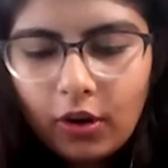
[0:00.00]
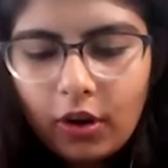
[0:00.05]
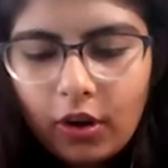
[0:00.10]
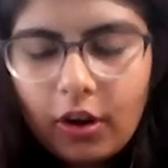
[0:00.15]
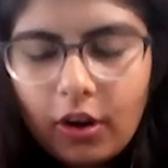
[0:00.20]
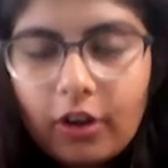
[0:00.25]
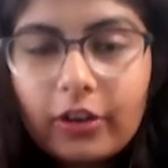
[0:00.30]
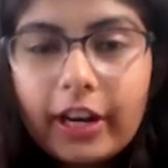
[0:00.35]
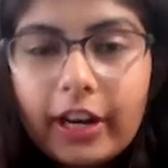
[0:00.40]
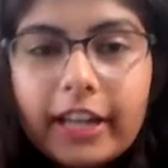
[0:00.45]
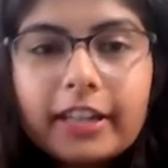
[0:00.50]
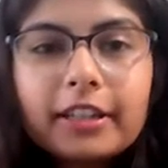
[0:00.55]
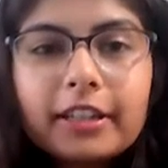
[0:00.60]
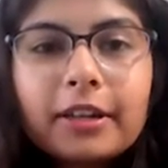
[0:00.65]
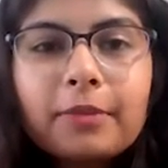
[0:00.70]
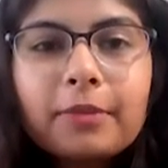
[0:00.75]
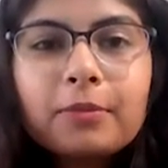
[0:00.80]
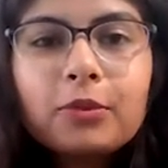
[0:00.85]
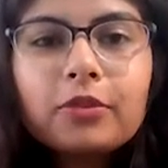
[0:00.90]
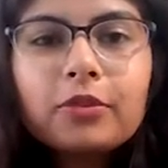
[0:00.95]
All right,
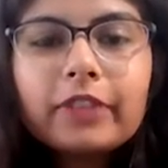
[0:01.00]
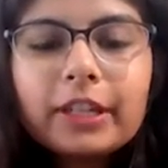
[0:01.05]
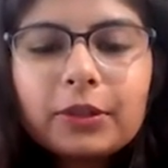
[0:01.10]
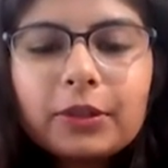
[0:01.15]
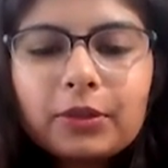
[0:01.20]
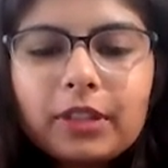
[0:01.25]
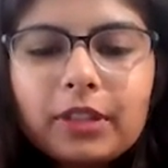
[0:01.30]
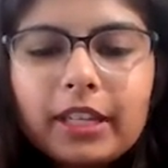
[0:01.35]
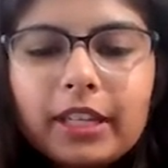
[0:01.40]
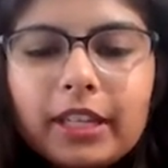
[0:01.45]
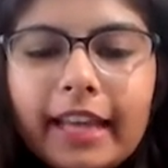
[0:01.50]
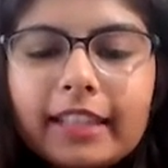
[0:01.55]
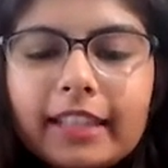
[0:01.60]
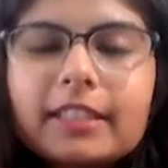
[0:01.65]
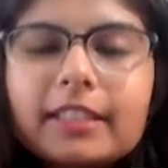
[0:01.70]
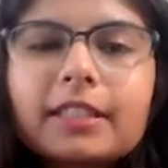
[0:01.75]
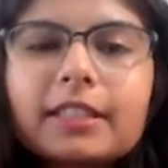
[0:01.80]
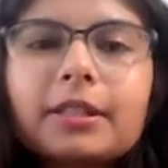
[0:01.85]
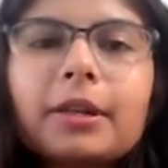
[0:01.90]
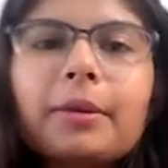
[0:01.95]
moving to the
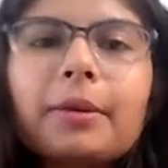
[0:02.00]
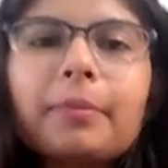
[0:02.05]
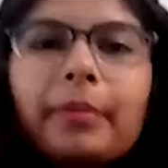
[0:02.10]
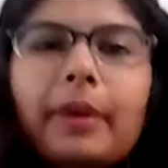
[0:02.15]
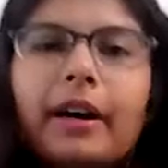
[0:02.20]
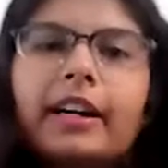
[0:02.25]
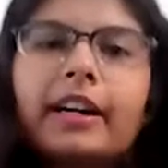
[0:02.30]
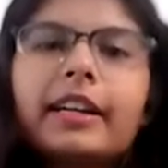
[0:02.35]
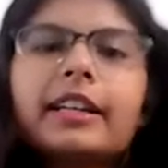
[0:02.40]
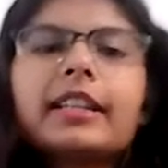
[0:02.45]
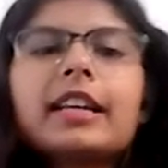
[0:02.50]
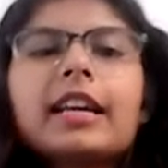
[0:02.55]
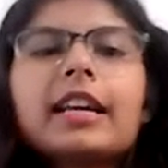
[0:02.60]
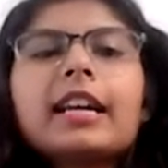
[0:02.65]
next part.